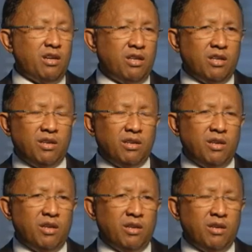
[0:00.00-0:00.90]
It's
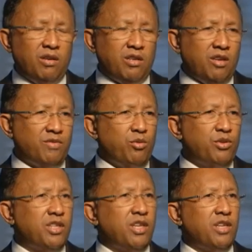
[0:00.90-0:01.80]
true, last year
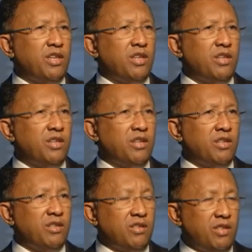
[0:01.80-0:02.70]
these things
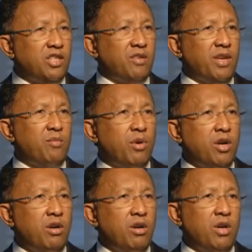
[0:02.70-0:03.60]
happened, but I think
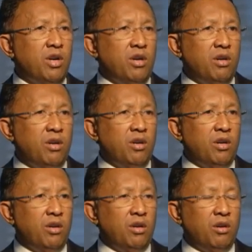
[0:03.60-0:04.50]
the politicians
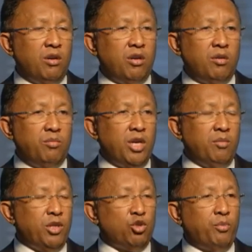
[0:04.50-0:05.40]
spoke,
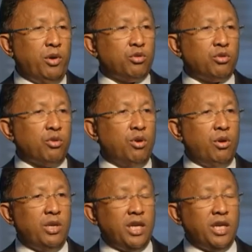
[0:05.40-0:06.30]
but the
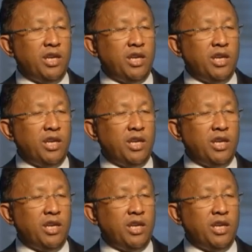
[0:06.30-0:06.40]
people